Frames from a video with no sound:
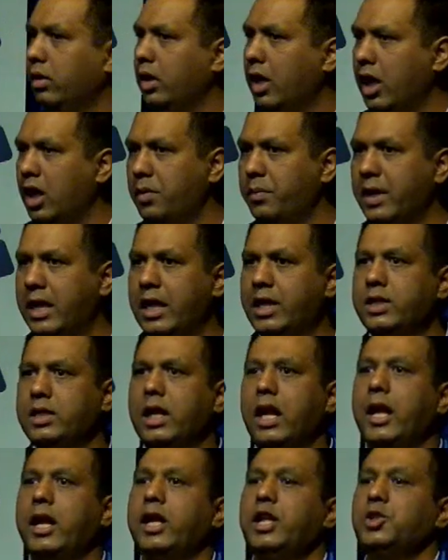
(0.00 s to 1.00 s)
eliminate
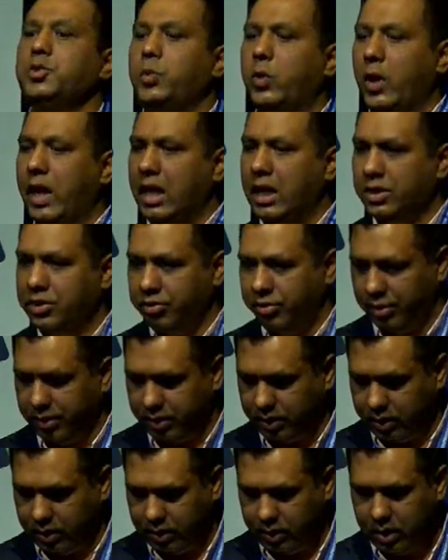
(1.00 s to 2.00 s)
any spoilage
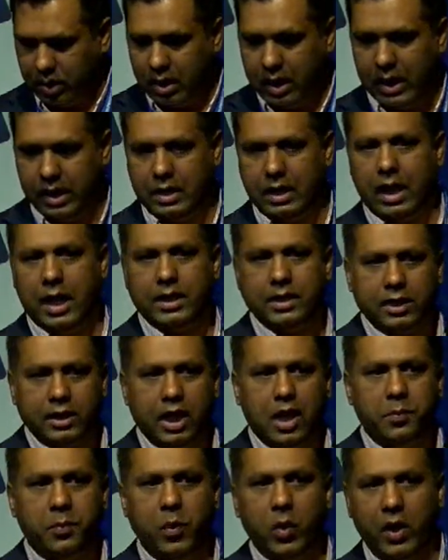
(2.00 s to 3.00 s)
risk. And the other
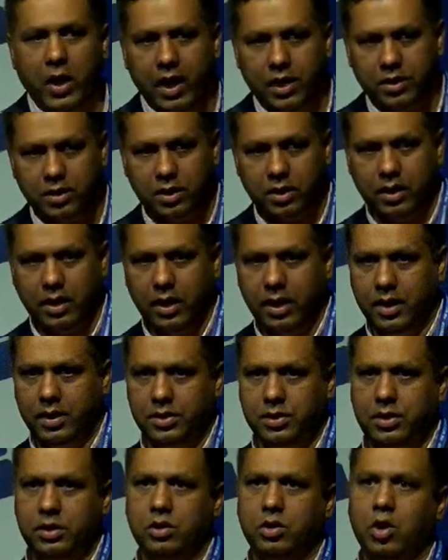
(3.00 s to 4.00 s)
component
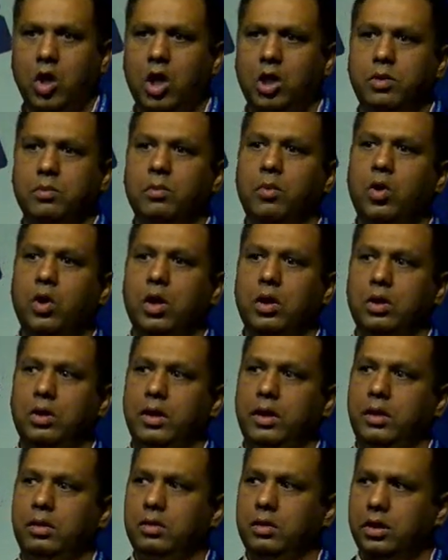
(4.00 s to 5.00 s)
is not more,
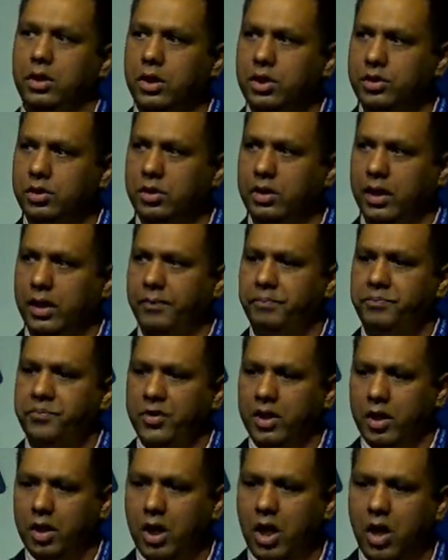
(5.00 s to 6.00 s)

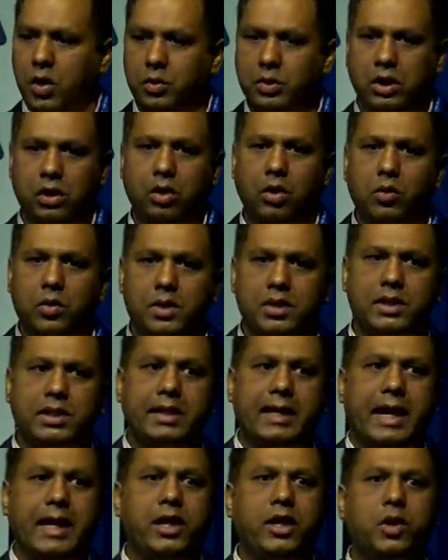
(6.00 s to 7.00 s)
now the growers
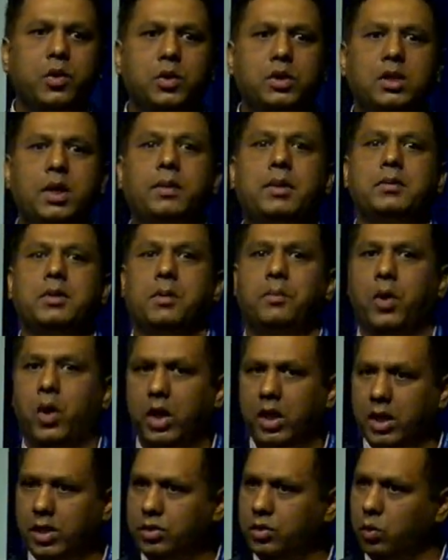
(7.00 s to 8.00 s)
can use some of the
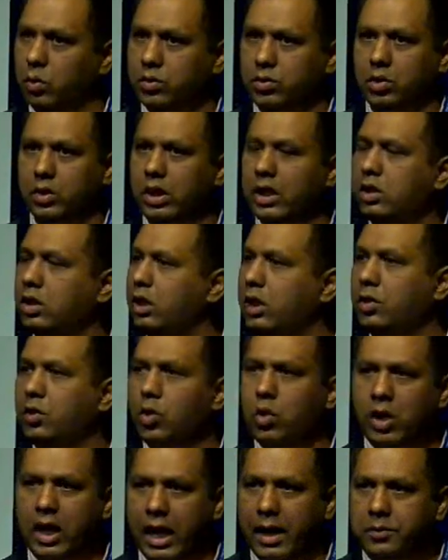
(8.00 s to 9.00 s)
modeling tools. So they
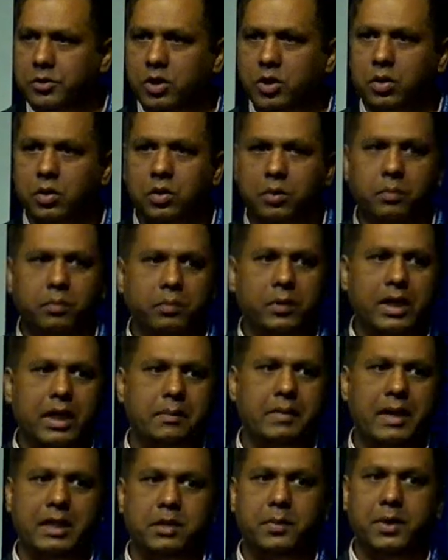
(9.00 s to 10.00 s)
don't have to be a
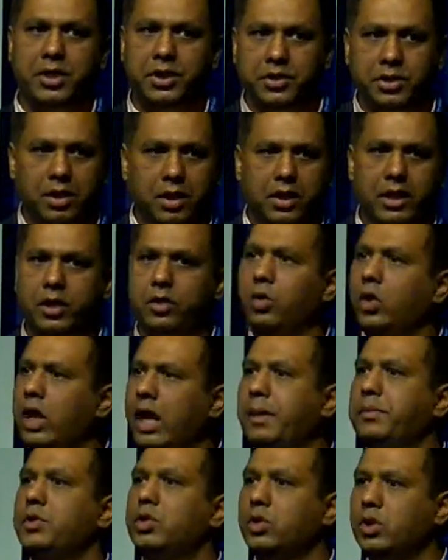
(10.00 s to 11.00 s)
mathematician, they don't
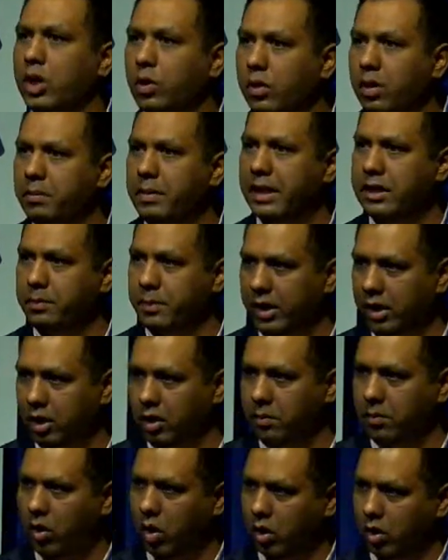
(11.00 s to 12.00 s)
have to develop
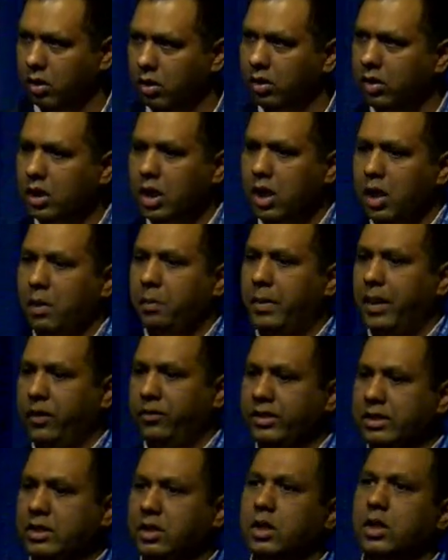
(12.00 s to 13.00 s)
mathematical model. But
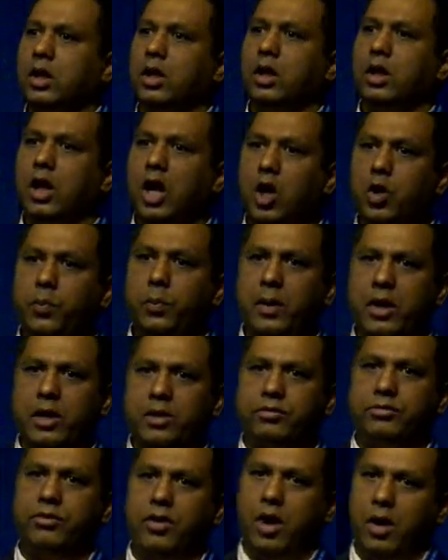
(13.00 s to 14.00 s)
with cloud
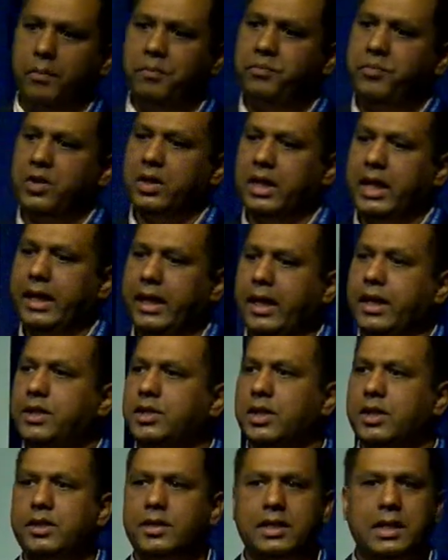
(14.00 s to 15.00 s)
platform, they can
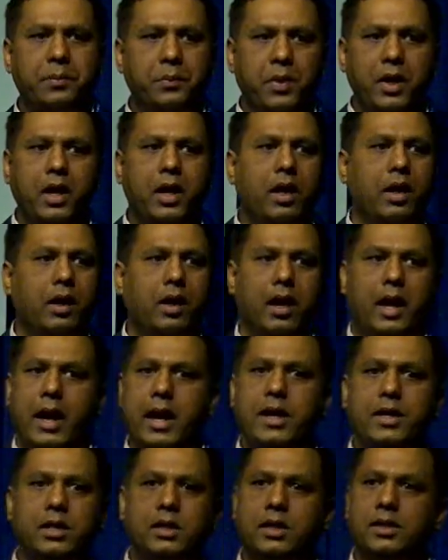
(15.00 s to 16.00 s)
just simply
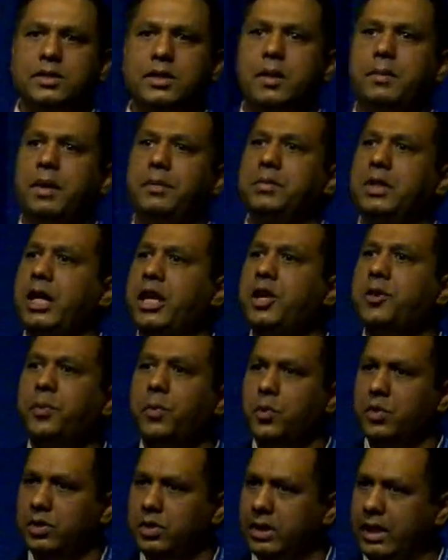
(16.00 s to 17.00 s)
enter some of the
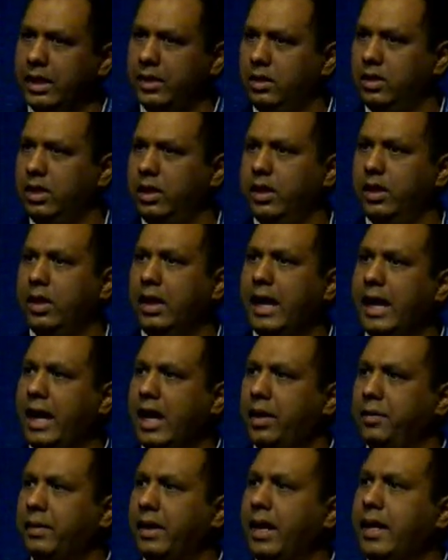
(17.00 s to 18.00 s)
inputs that they
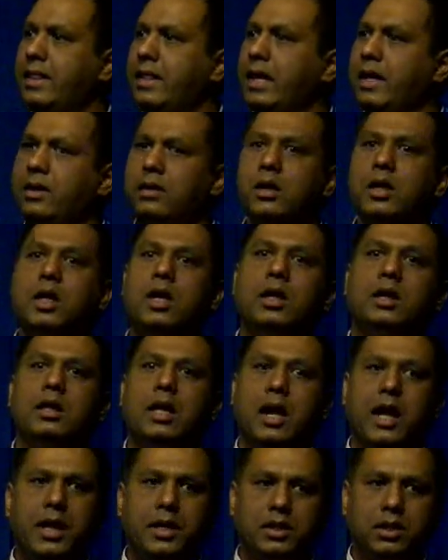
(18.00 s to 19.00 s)
have, and then
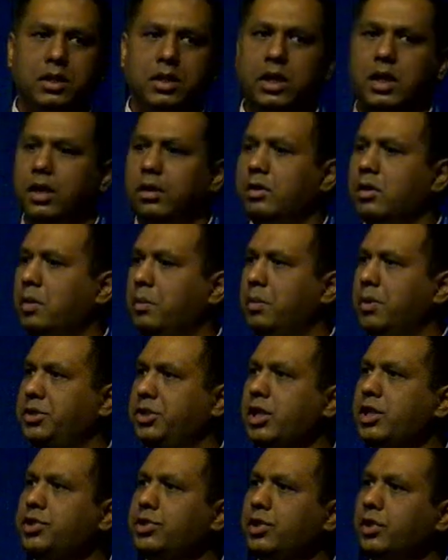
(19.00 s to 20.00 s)
the
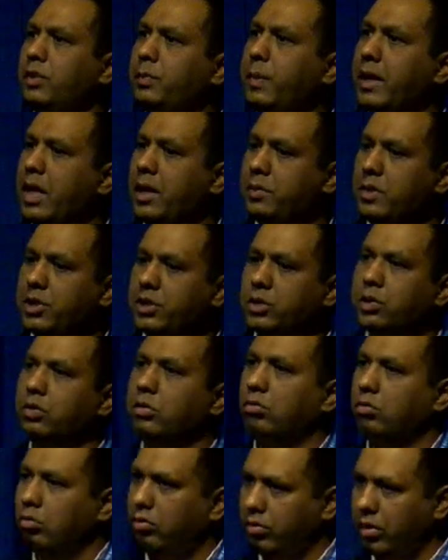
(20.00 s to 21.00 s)
machine should be able to
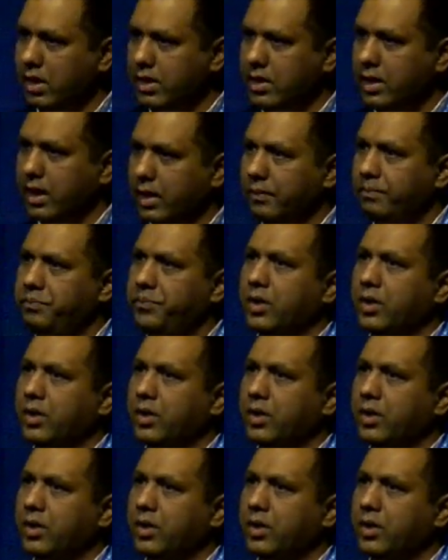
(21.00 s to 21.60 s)
run the